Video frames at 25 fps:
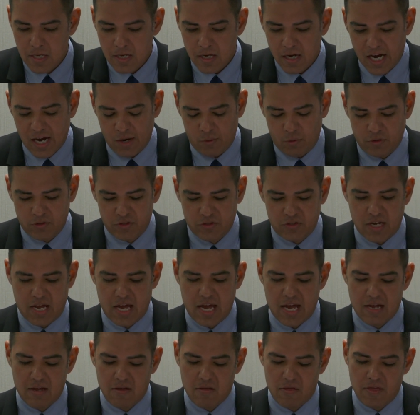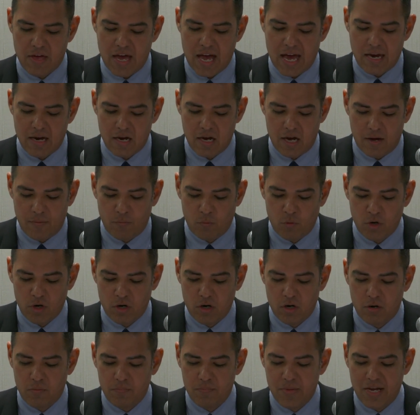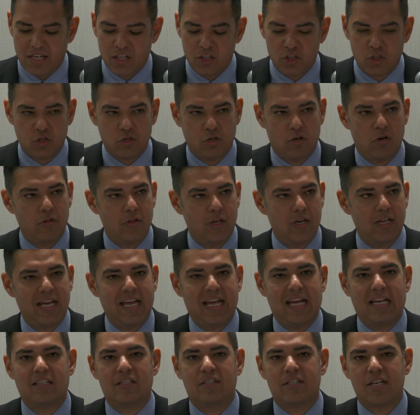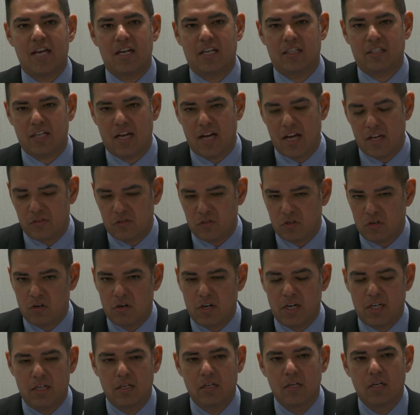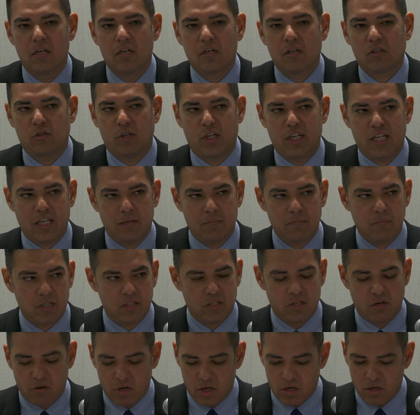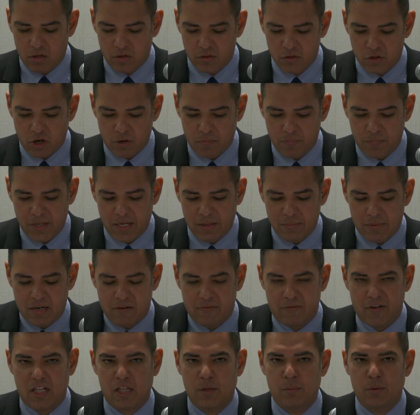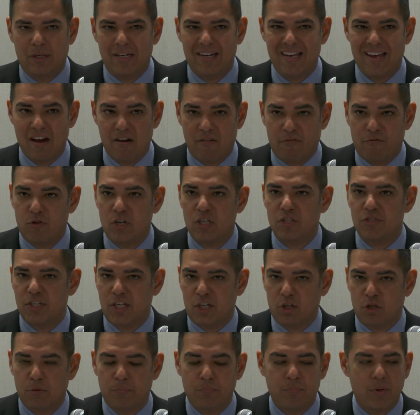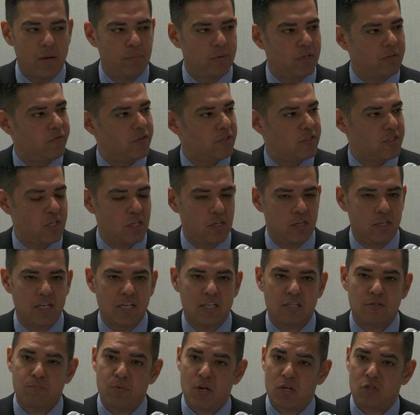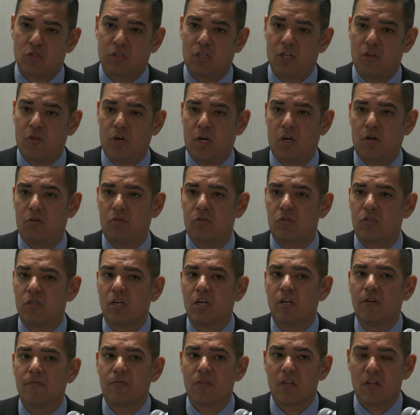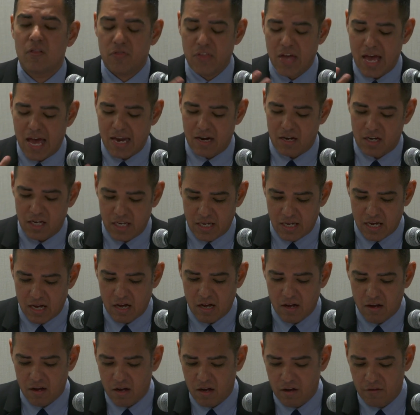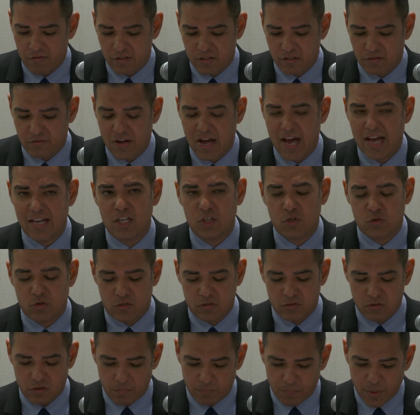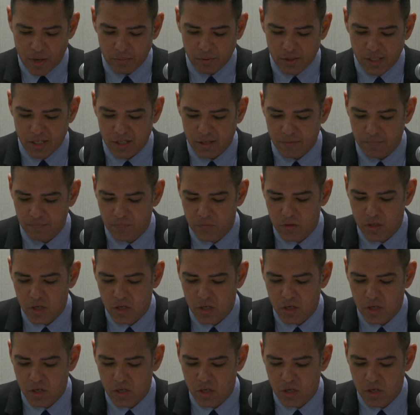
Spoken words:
I will say that we're making sure that hand sanitizer and cleaning materials are being made available in every single public facility, especially those that is of high interest to the public.